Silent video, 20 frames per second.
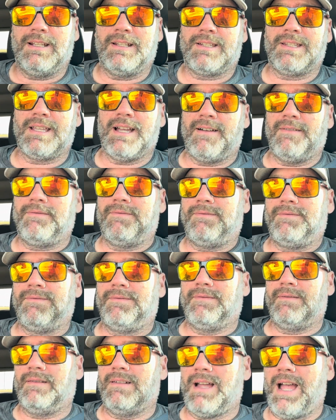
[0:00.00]
stuff
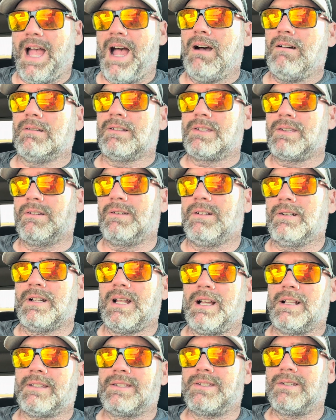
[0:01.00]
out, so you're
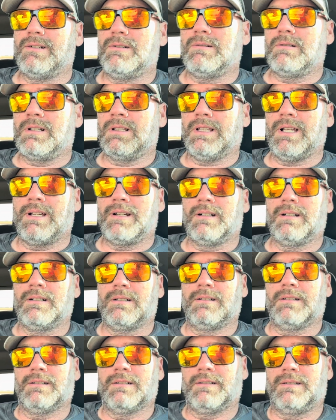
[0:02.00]
not so
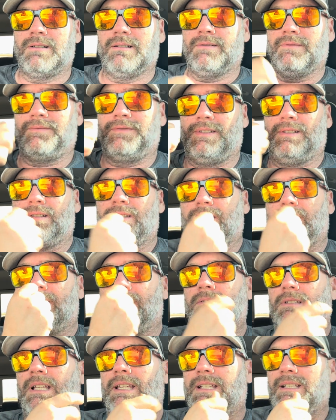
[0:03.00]
cluttered, or don't feel
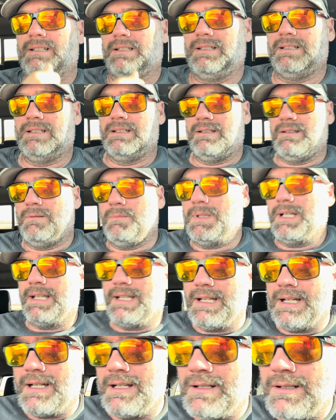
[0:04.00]
so like, oh my
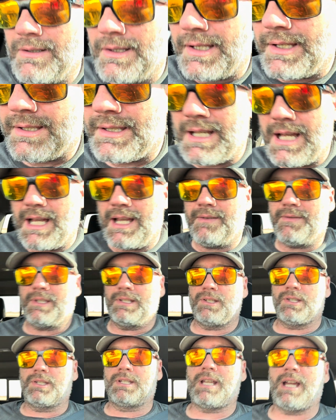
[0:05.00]
God, all these knives,
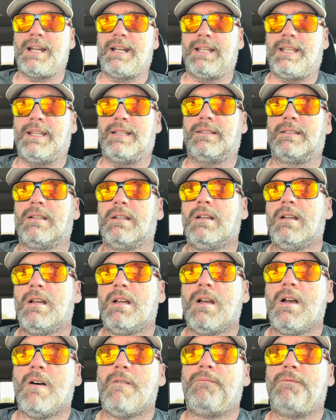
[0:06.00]
and just kind of
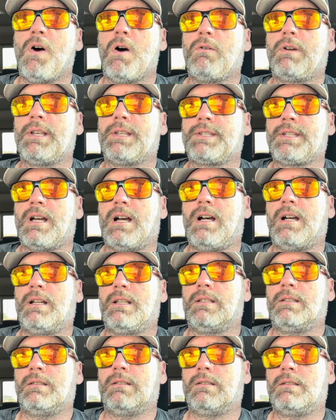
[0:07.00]
focus
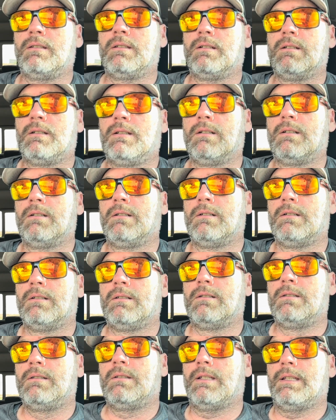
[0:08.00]
on
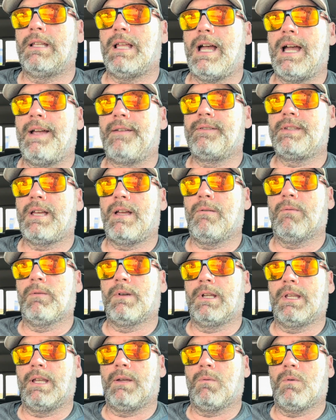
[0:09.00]
the knives I
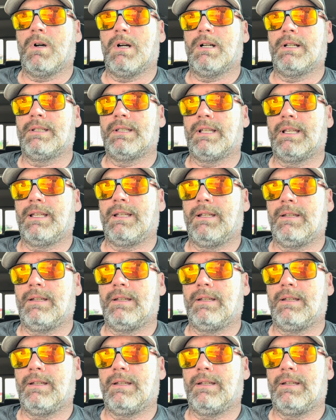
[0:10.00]
really want. What